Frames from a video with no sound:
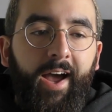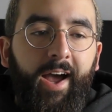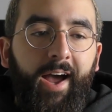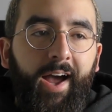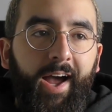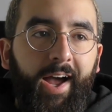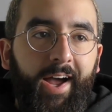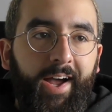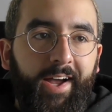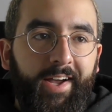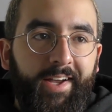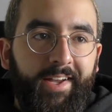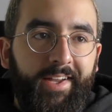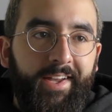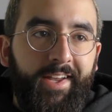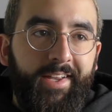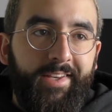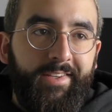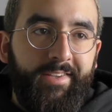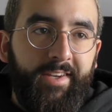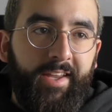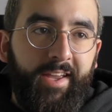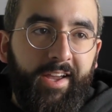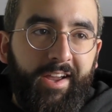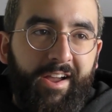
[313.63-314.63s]

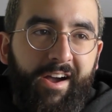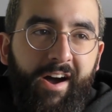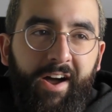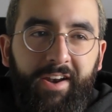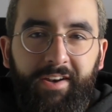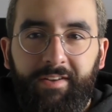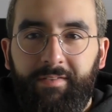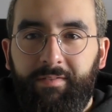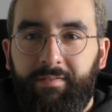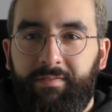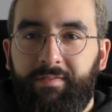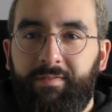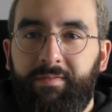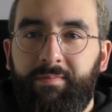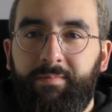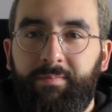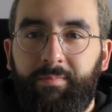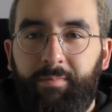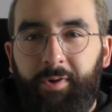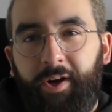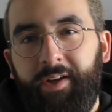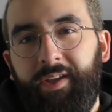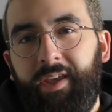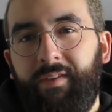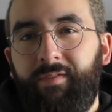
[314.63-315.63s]
and it kind of
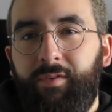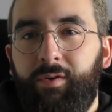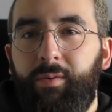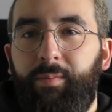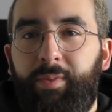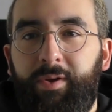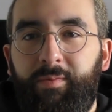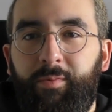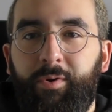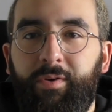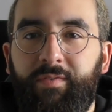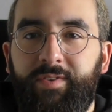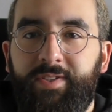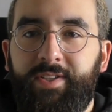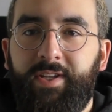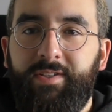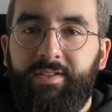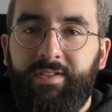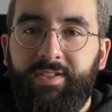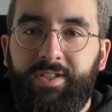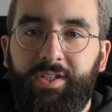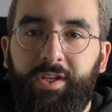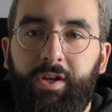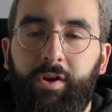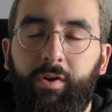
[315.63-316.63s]
might give you a bit more of a
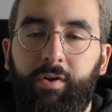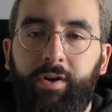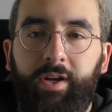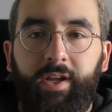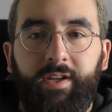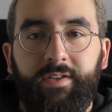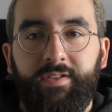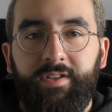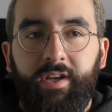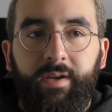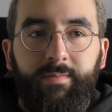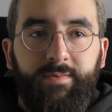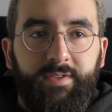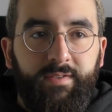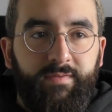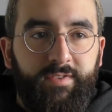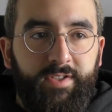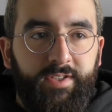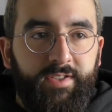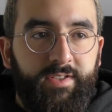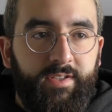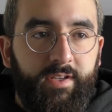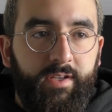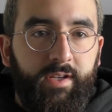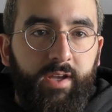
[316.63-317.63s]
sense of security in terms of
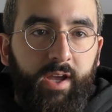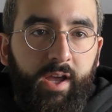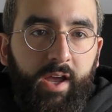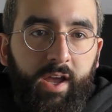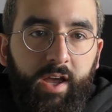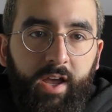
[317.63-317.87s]
just a